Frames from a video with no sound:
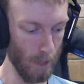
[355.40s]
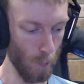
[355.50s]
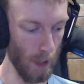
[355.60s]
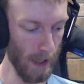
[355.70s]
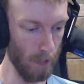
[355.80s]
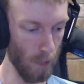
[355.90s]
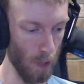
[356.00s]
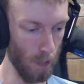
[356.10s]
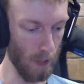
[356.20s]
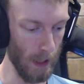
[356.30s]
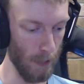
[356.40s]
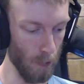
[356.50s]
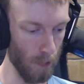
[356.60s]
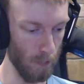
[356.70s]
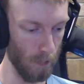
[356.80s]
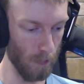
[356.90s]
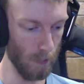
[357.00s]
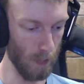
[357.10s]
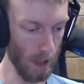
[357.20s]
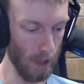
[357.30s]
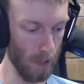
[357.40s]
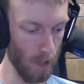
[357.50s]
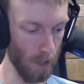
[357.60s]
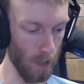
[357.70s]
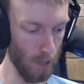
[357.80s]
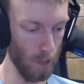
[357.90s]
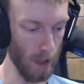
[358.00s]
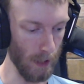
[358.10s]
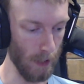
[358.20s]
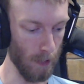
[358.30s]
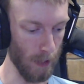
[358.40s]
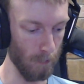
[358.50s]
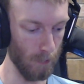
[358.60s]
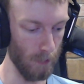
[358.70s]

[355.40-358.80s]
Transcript: Wait, no, hang on. I can't undo that, can I?